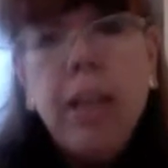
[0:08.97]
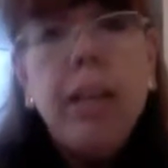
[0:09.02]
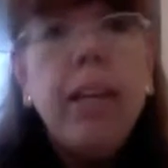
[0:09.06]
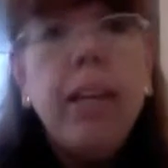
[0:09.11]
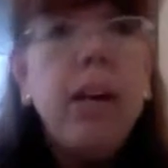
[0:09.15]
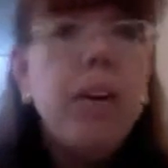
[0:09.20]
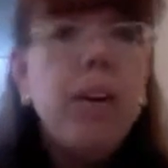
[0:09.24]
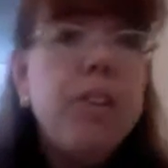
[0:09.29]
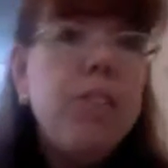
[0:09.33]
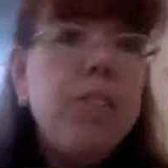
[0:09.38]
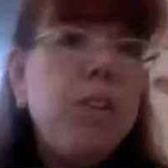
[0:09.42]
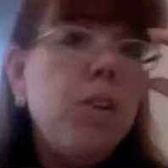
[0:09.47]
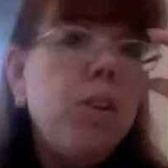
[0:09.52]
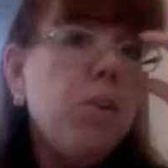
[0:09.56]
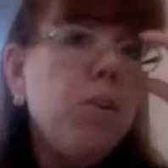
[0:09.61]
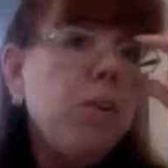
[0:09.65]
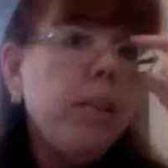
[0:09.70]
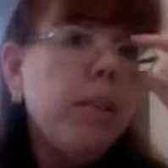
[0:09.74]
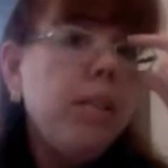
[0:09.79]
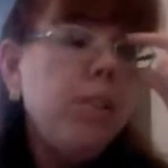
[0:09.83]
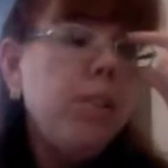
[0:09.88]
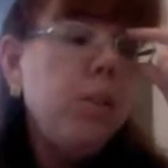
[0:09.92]
Now, if you don't
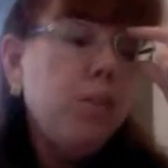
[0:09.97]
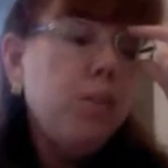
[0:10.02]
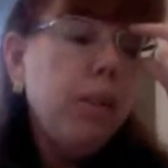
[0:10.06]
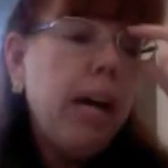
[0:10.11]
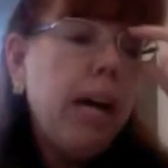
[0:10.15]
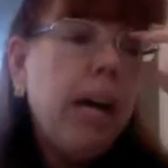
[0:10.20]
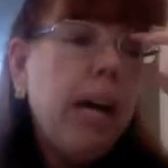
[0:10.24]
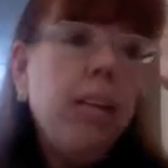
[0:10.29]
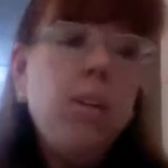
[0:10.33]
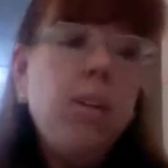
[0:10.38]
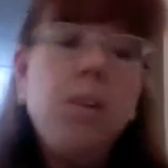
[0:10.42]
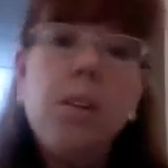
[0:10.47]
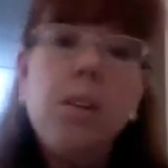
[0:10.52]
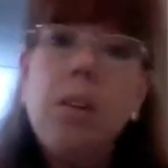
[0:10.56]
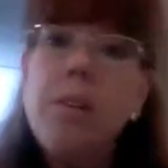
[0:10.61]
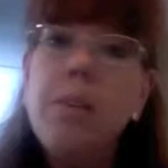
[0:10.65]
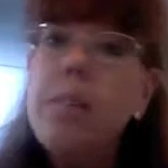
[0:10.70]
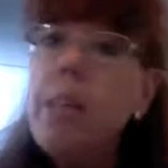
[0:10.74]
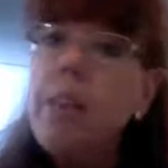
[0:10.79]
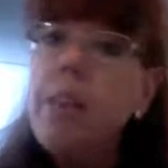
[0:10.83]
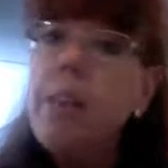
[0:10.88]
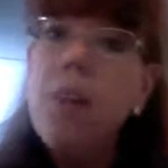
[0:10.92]
want to do that, you can
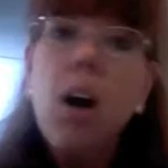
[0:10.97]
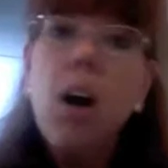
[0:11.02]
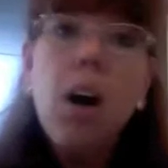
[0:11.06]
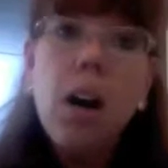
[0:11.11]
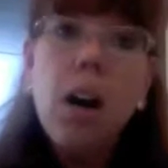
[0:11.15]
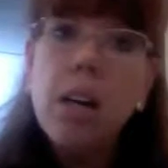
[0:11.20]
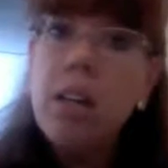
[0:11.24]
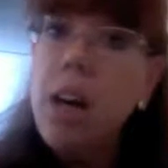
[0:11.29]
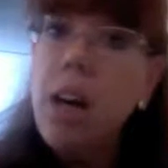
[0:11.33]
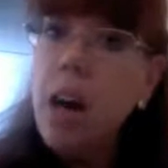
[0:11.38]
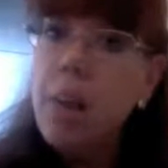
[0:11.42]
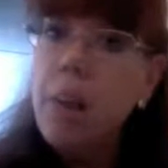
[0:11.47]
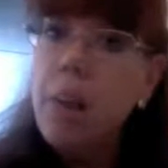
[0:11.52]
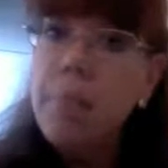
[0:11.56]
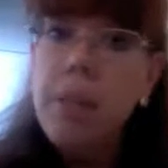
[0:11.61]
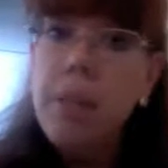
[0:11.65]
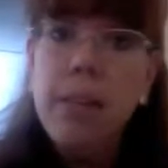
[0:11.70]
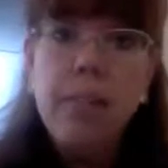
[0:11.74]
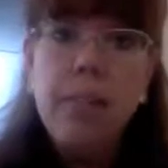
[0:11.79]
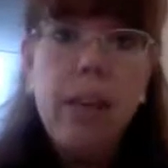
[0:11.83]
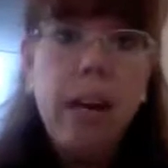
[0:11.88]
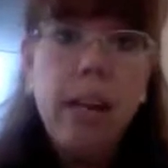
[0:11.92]
always have a hard
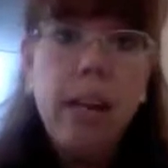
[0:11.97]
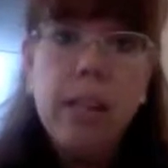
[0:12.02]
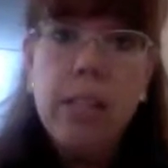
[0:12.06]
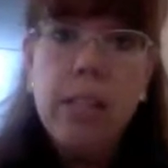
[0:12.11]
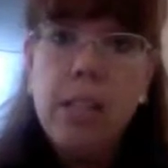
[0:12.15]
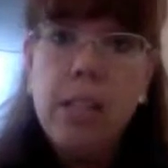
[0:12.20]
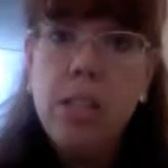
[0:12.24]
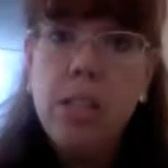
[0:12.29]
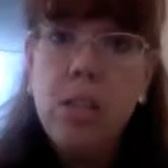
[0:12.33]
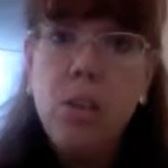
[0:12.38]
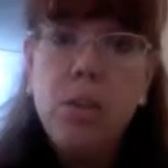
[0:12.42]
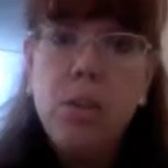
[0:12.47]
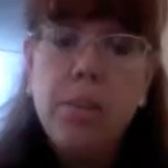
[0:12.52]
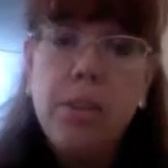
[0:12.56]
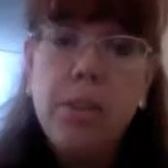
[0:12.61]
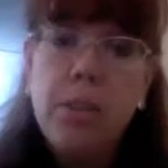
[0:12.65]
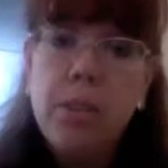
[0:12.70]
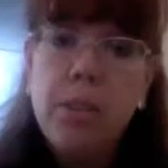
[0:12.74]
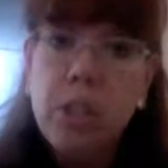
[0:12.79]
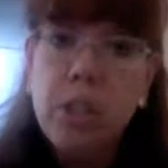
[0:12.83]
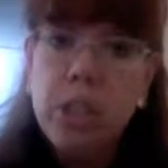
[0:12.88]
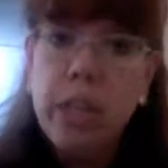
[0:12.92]
copy of that continuum
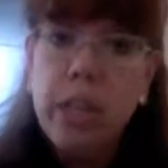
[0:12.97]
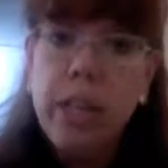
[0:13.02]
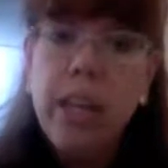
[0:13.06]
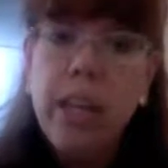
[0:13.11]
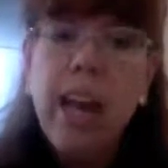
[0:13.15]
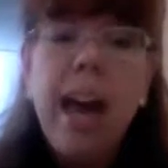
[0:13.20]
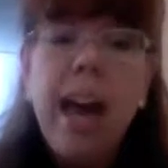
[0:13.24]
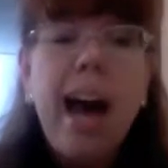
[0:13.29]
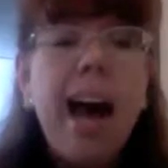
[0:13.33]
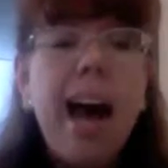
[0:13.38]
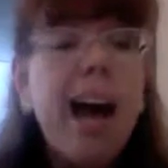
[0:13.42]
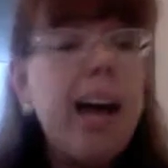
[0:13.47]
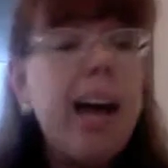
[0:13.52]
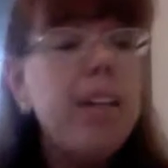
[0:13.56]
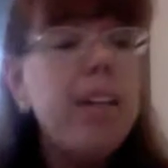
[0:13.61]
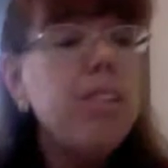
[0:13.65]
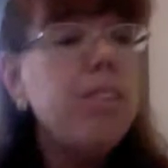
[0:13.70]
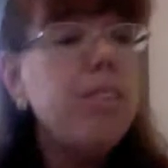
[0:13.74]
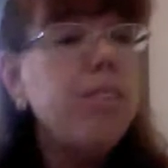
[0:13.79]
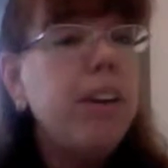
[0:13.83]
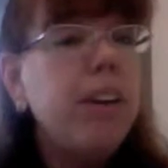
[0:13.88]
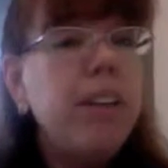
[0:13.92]
of learning. I
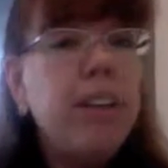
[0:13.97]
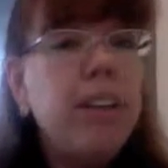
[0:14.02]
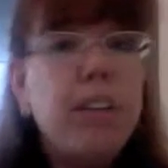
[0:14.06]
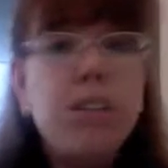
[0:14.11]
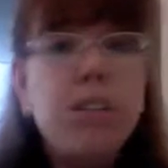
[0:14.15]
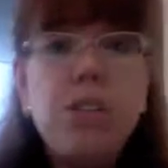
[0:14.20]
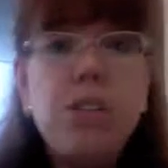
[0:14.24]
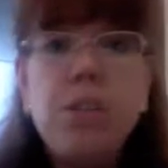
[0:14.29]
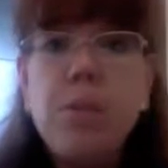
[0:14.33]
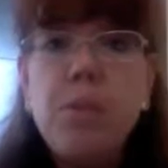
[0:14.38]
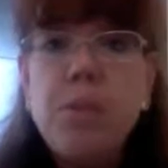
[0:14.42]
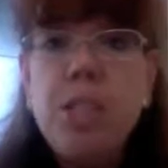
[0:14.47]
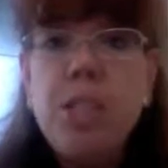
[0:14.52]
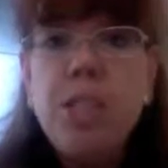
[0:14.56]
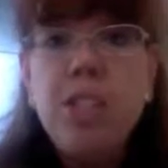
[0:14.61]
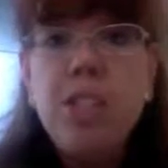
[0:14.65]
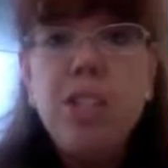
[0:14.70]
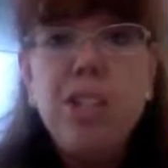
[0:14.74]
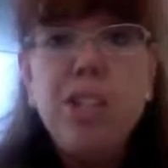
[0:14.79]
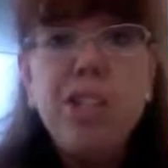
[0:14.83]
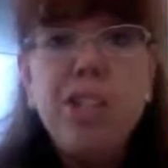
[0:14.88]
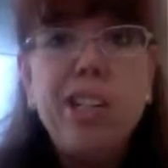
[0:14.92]
just find that it's so much
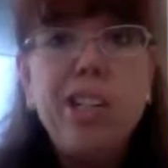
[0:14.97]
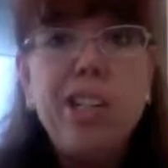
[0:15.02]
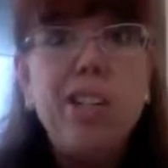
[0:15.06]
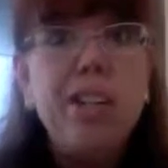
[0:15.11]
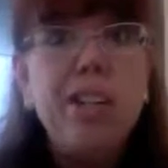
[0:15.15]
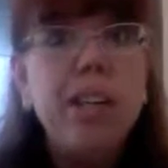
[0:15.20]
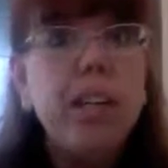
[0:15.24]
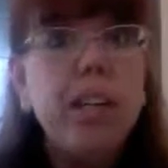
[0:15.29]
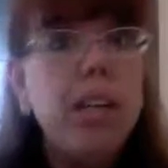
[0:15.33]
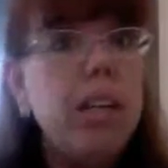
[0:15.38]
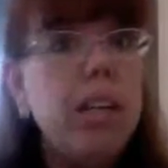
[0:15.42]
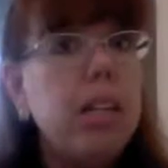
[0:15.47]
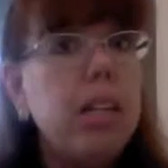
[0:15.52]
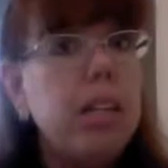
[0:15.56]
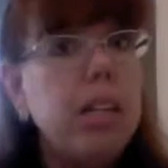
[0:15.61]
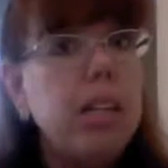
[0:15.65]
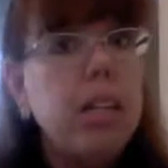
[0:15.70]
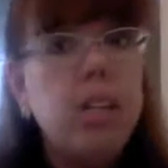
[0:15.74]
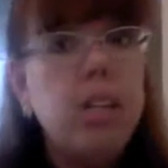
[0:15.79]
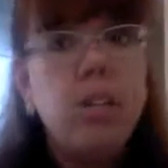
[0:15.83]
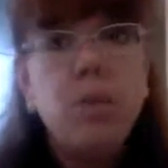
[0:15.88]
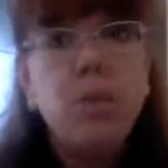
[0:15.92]
easier to click and it
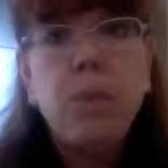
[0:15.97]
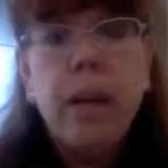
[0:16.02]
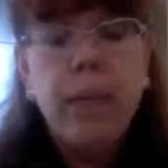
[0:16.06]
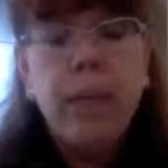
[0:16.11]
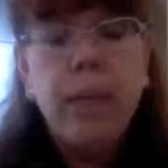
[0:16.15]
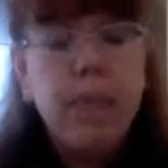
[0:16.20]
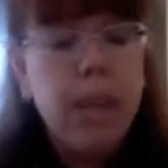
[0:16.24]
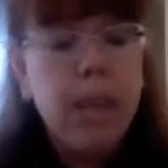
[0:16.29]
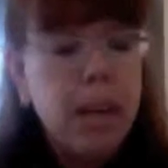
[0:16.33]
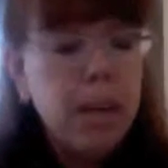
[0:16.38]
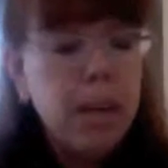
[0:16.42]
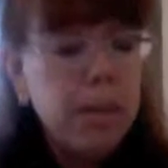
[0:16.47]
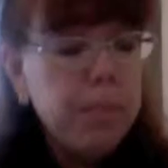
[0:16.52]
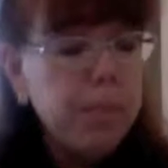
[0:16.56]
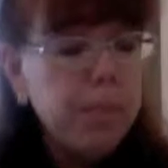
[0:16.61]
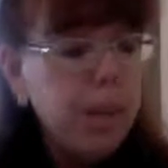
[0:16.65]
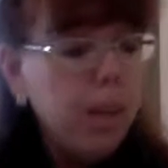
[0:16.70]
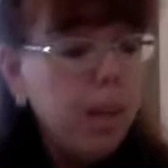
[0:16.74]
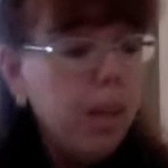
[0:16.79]
takes you right there.